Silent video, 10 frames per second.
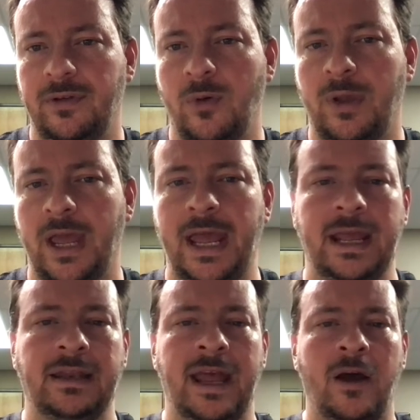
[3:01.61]
Okay,
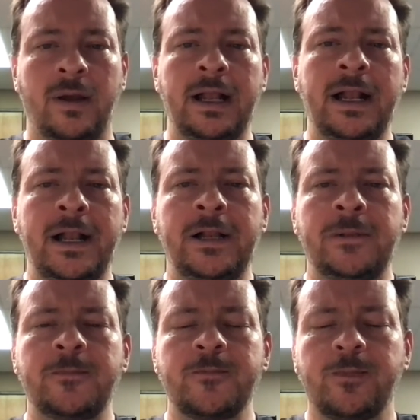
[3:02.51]
and now
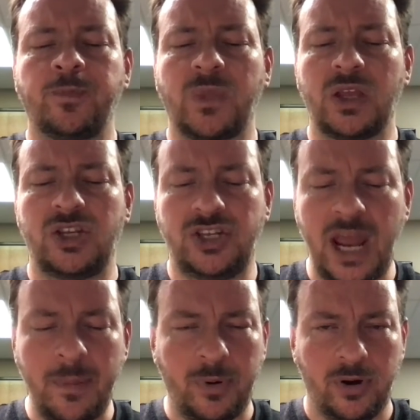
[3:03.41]

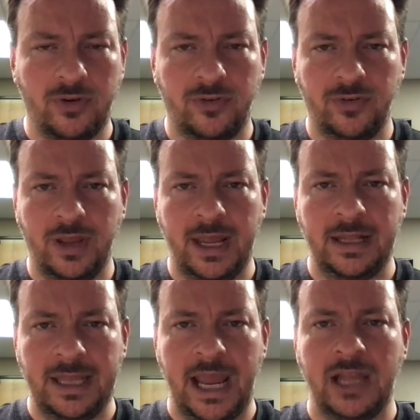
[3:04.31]
shepherds in
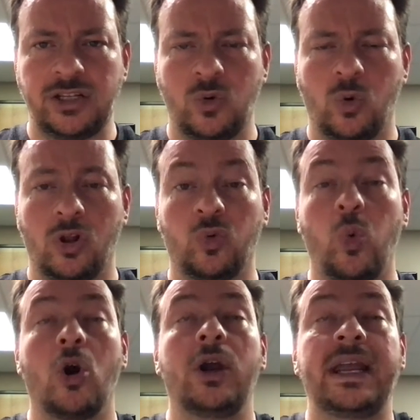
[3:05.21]
the ancient world
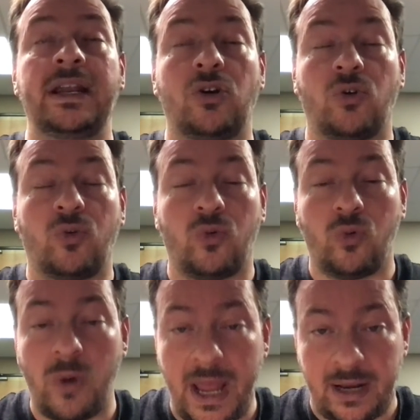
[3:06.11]
were
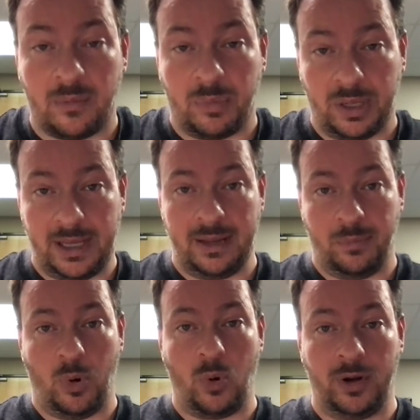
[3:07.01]
incredibly
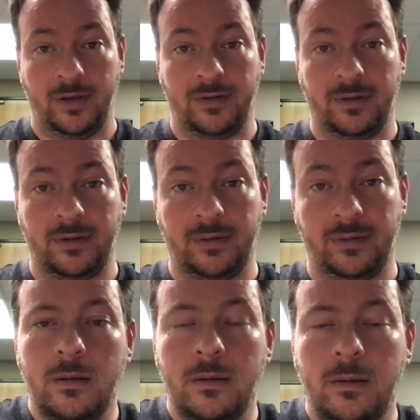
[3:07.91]
important
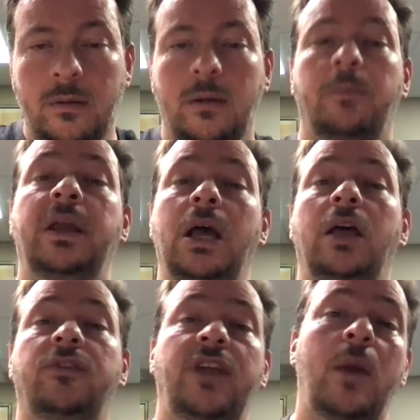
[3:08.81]

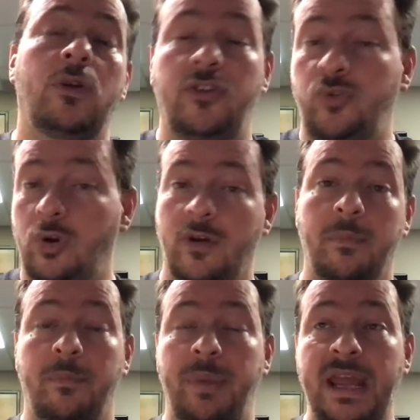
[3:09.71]
because they were just sort of a
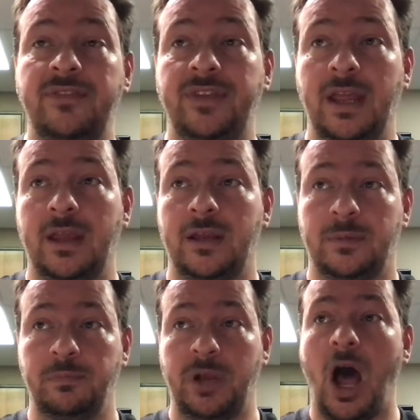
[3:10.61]
basic
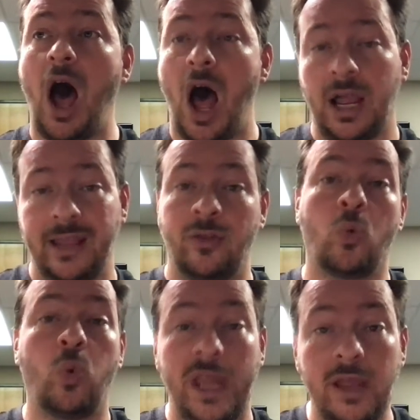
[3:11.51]
cog in the
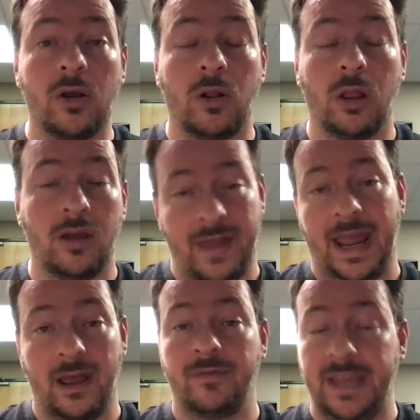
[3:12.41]
wheel
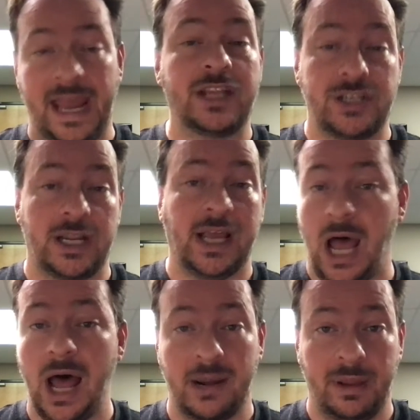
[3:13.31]
of the ancient
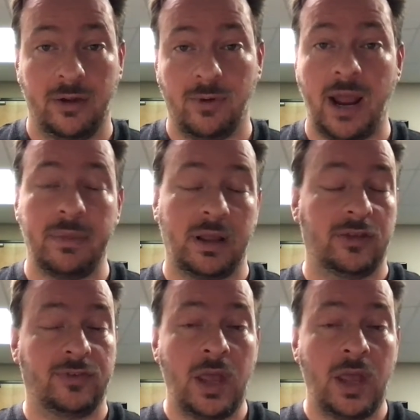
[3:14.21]
economy, right? Because